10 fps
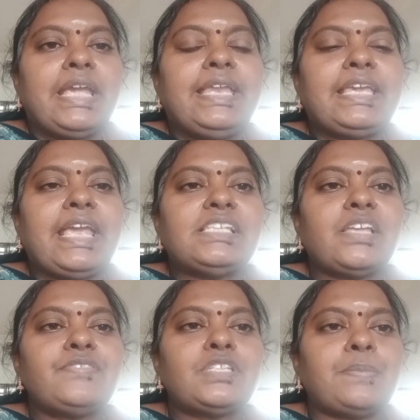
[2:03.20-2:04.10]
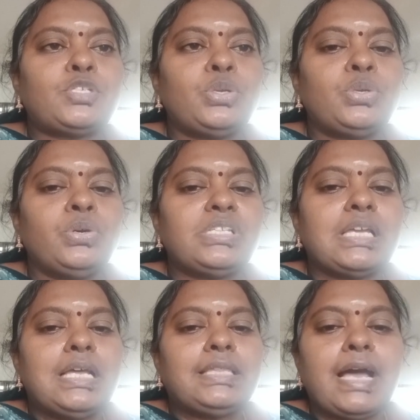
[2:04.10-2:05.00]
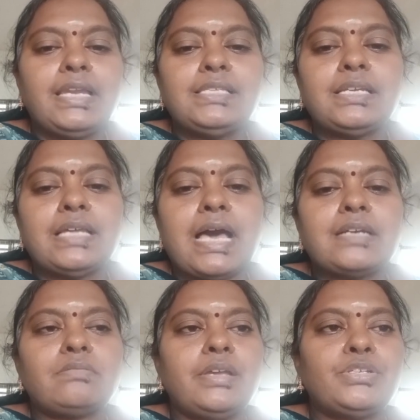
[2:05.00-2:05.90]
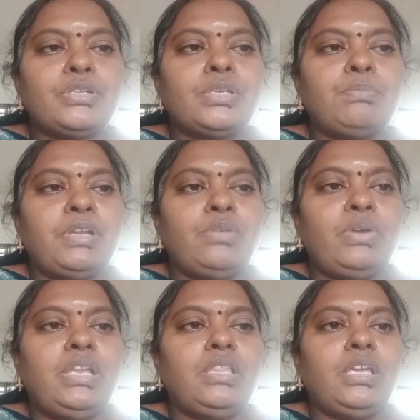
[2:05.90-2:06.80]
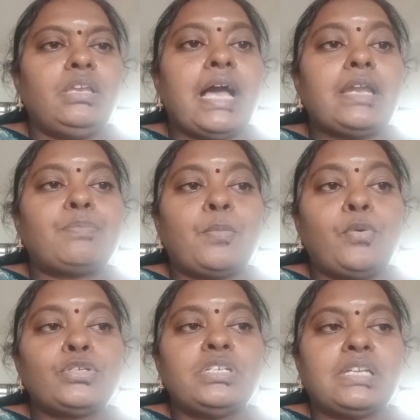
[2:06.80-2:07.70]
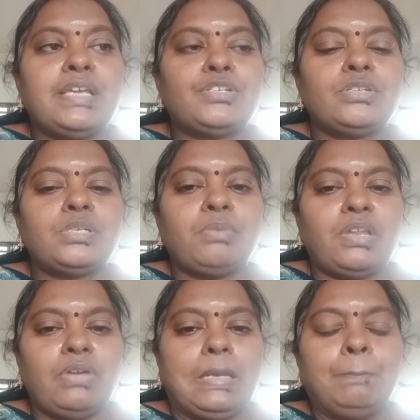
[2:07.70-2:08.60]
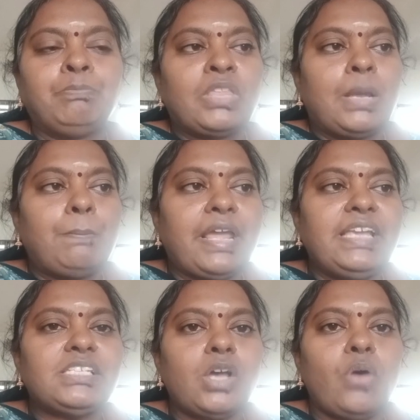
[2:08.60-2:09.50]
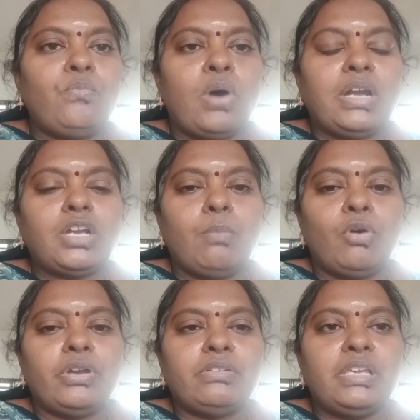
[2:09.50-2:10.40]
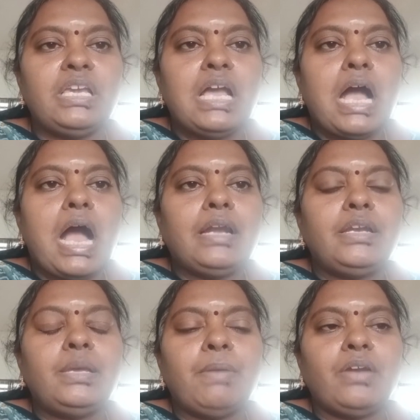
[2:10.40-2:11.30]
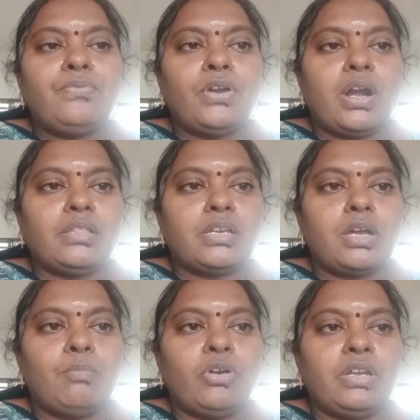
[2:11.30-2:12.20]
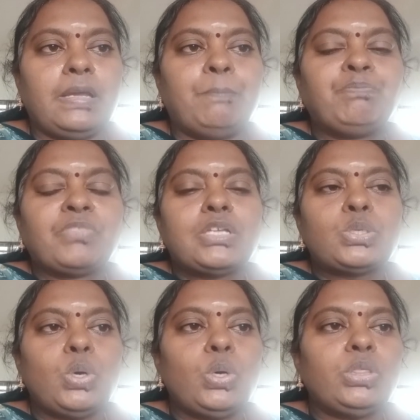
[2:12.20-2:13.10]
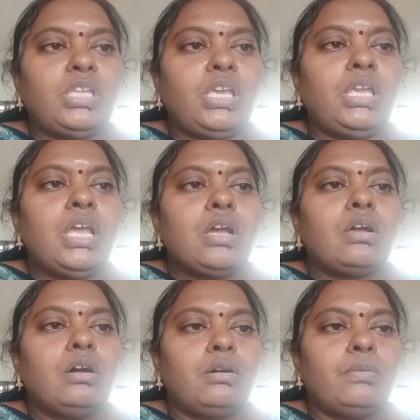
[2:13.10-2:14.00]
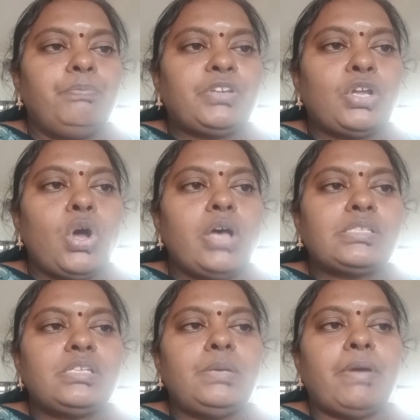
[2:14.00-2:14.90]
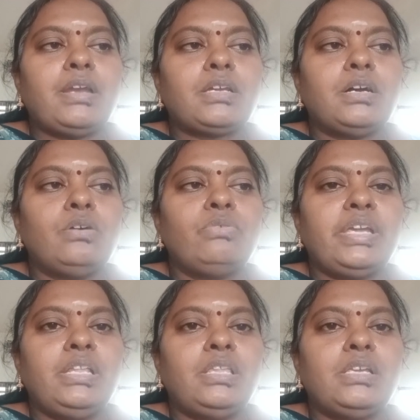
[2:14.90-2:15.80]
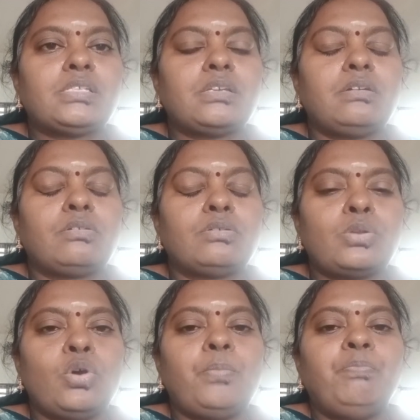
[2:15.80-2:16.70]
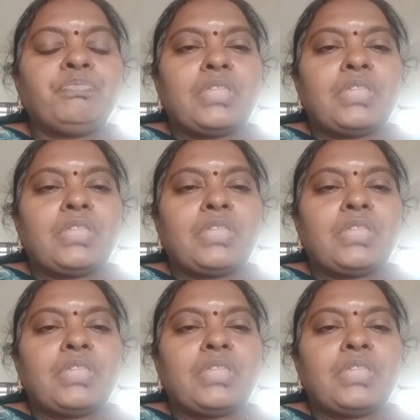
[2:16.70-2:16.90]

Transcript: In case of substitute goods, there is a direct proportional relationship between price of one commodity and demand for another commodity. So the crossed demand curve in this slope